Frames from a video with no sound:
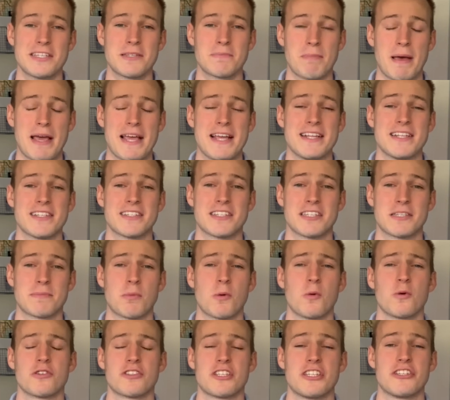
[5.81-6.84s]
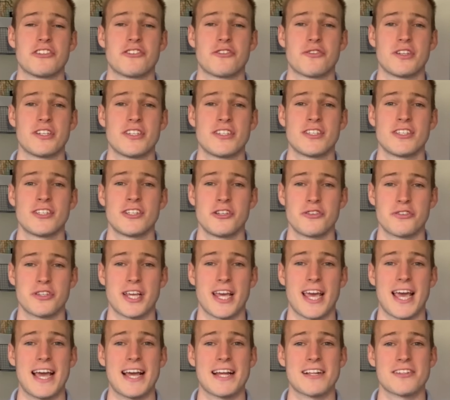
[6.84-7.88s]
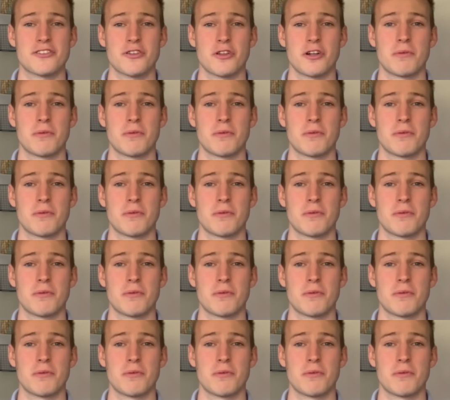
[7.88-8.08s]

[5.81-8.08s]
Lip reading: pains and sports injuries using a hands-on